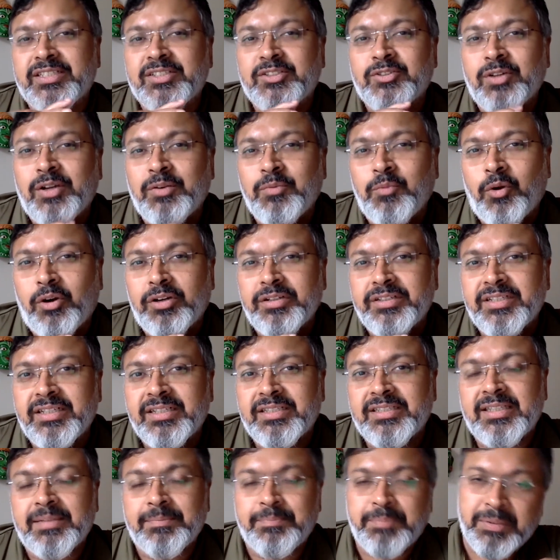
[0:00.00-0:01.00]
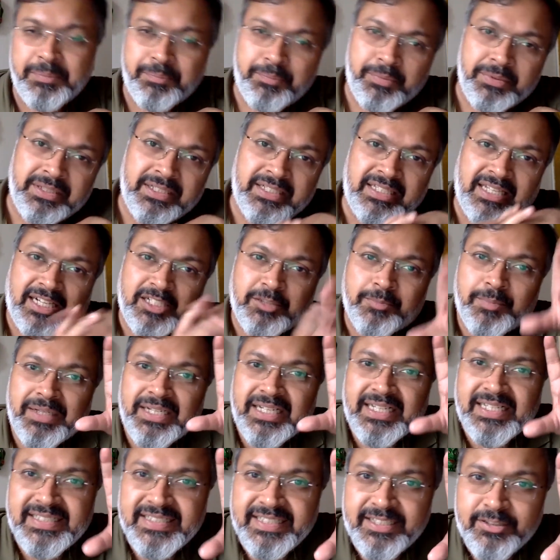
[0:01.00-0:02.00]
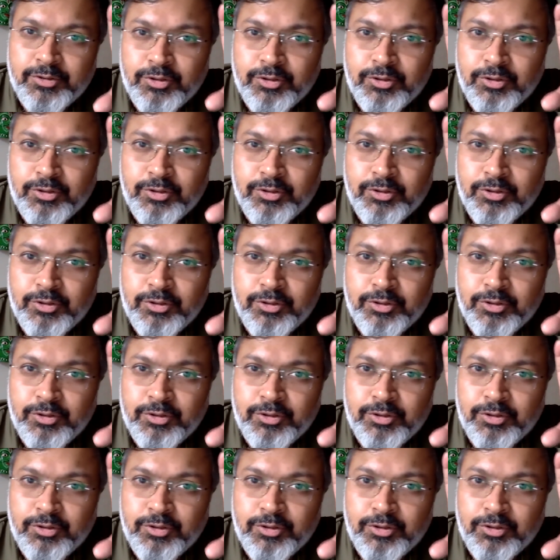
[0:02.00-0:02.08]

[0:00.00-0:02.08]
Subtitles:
So I wanted the people, the Taj Mahal essay,